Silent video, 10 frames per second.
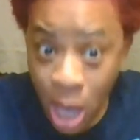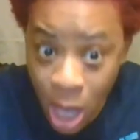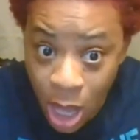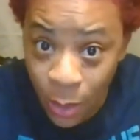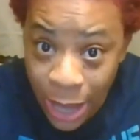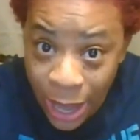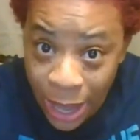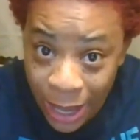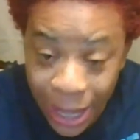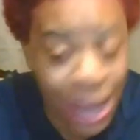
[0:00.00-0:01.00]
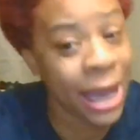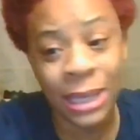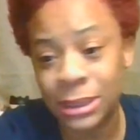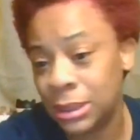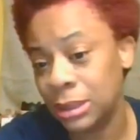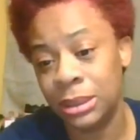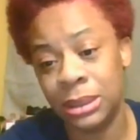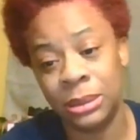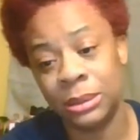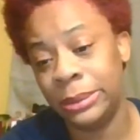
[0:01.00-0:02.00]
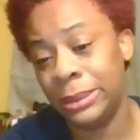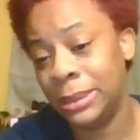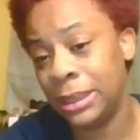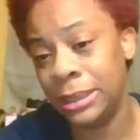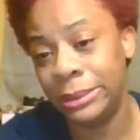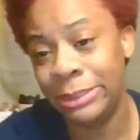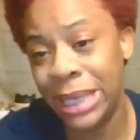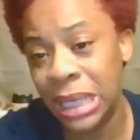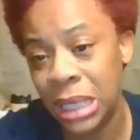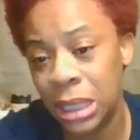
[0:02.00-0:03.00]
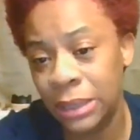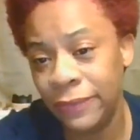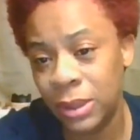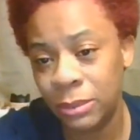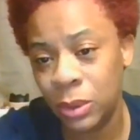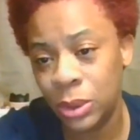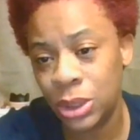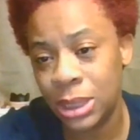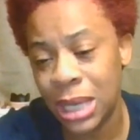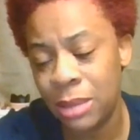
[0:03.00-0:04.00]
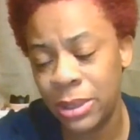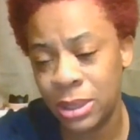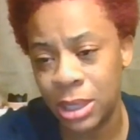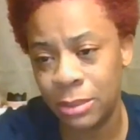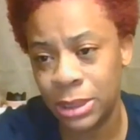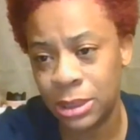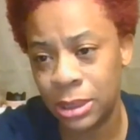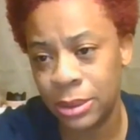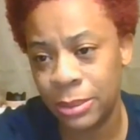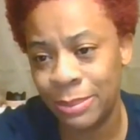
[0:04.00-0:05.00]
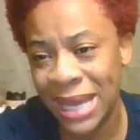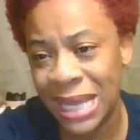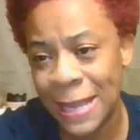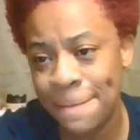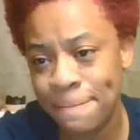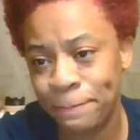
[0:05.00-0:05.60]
Okay. I got to go. I'm going to be, I'm sorry. Bye. Love you. Let me know what you think. I'll be in the comments later. Bye.